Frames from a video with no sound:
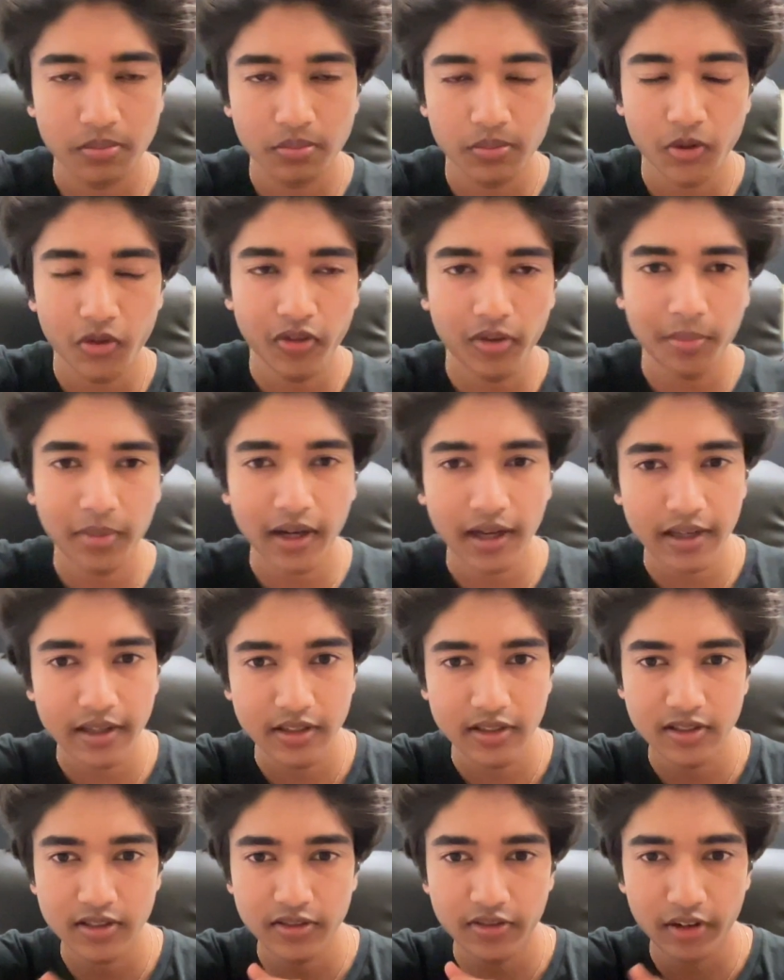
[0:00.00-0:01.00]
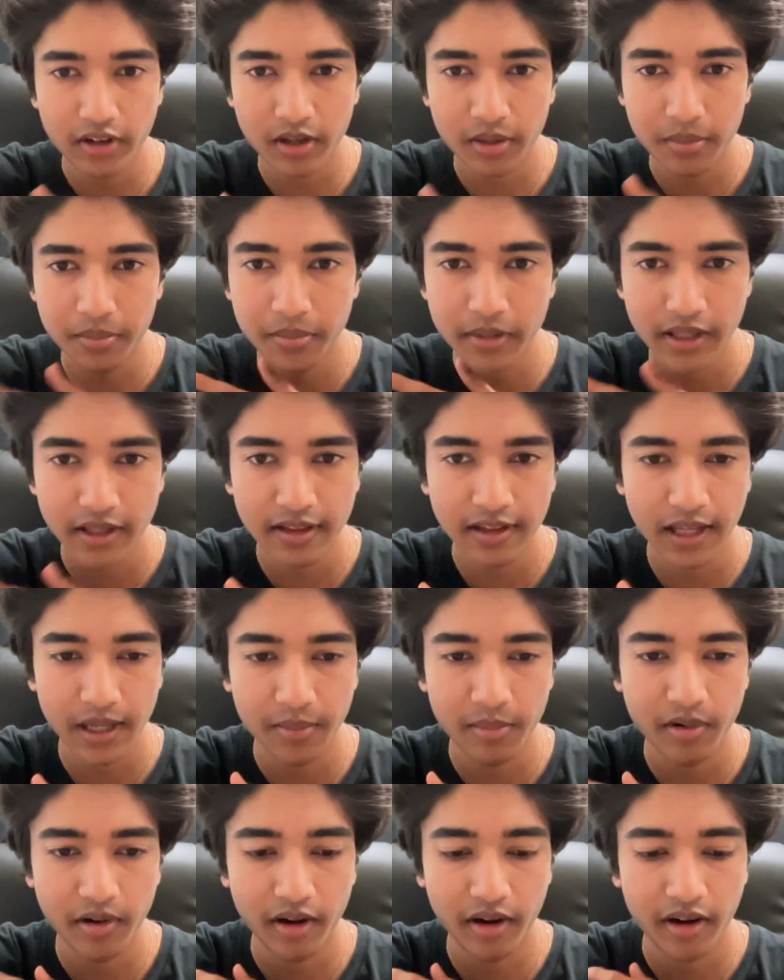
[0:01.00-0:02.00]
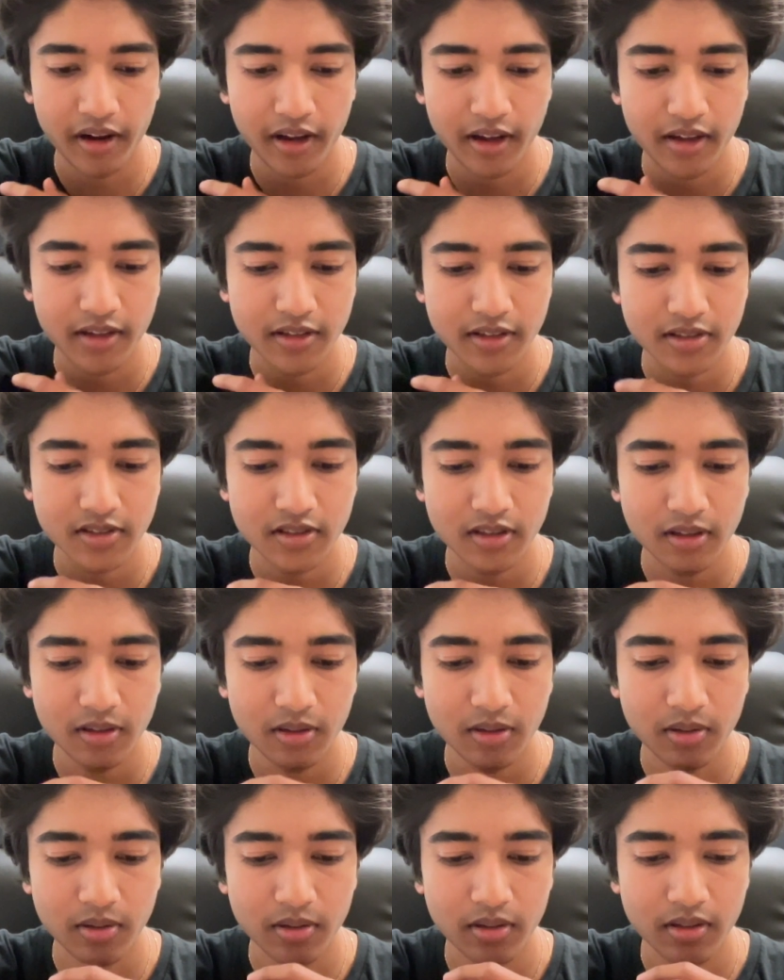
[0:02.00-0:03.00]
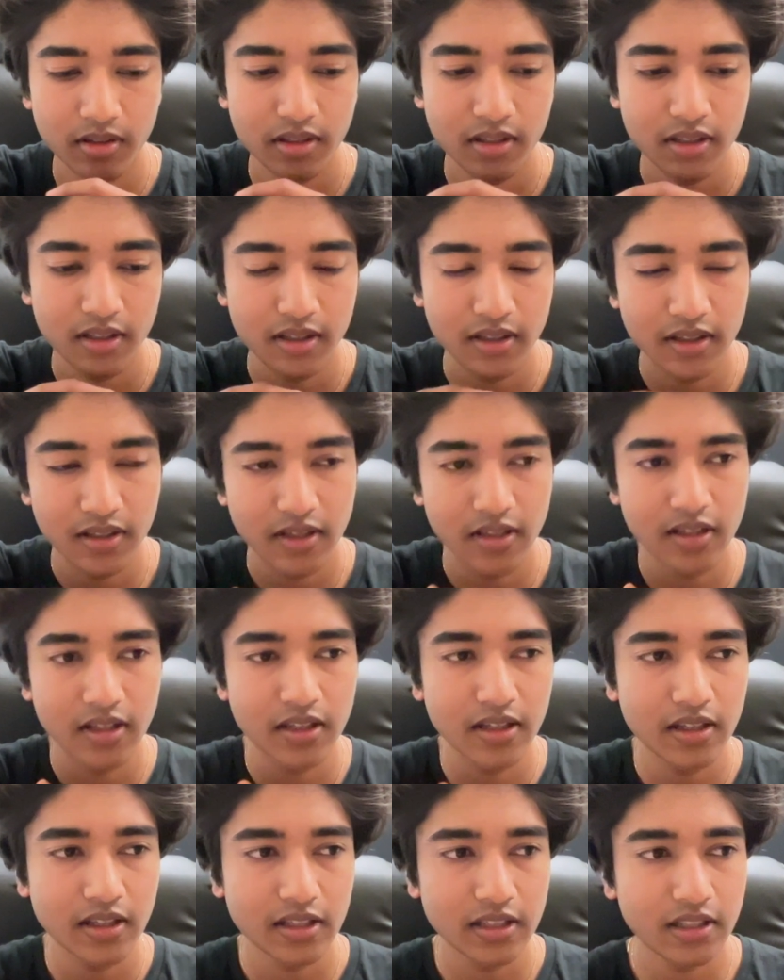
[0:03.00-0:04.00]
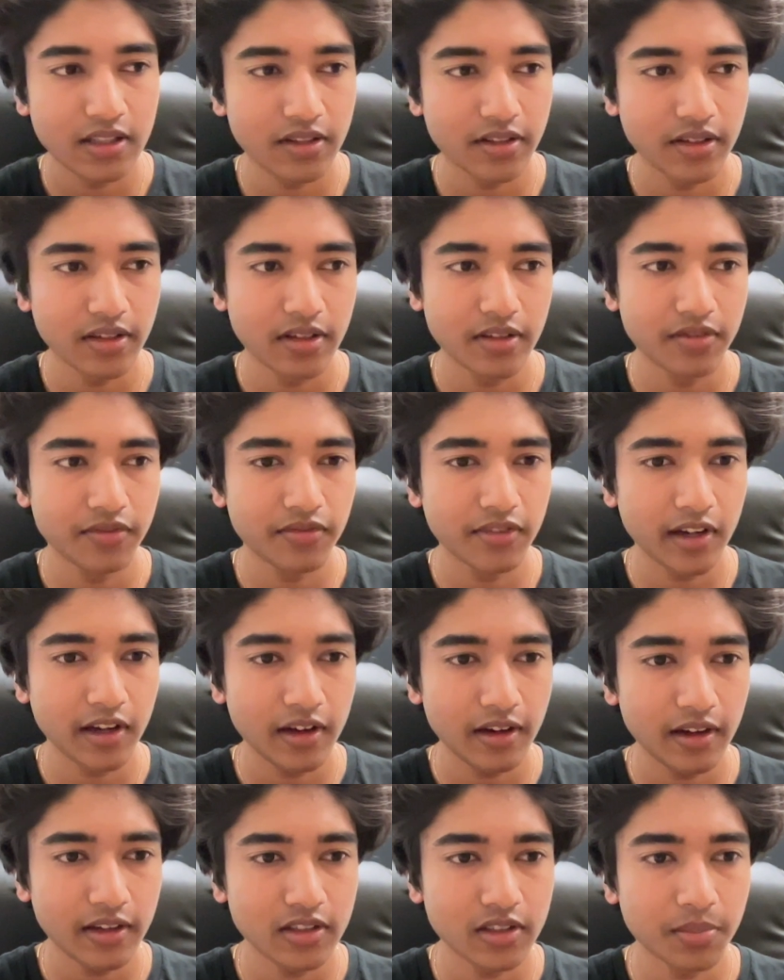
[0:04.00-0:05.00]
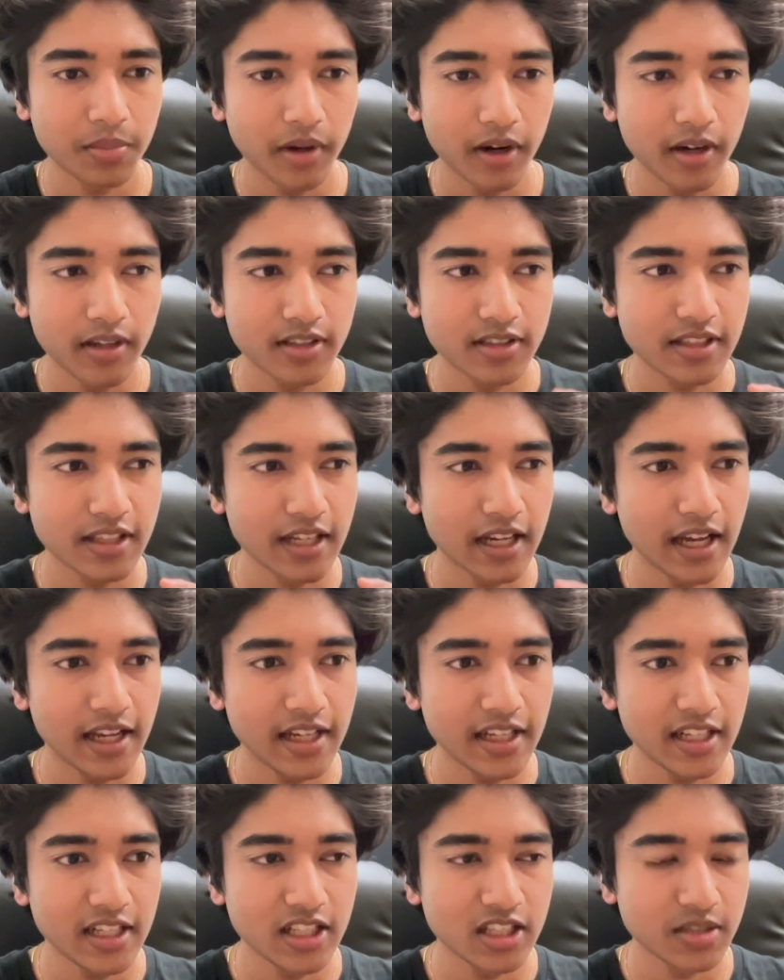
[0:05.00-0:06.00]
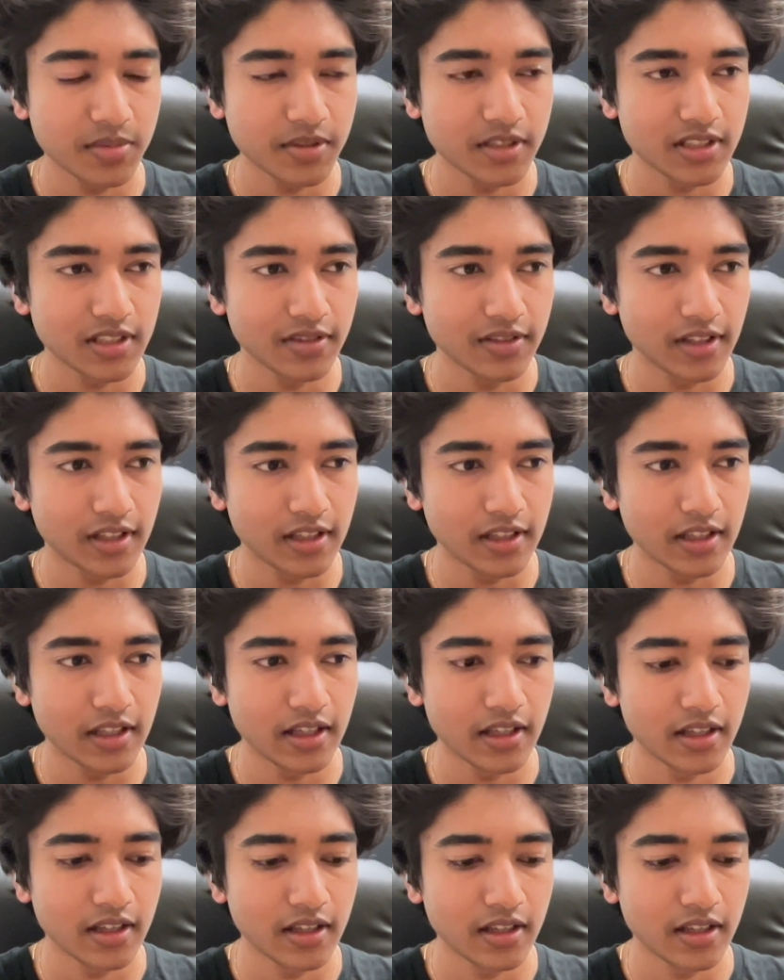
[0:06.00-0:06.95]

MoviePy is a very big library, so to figure out the parts that I needed specifically,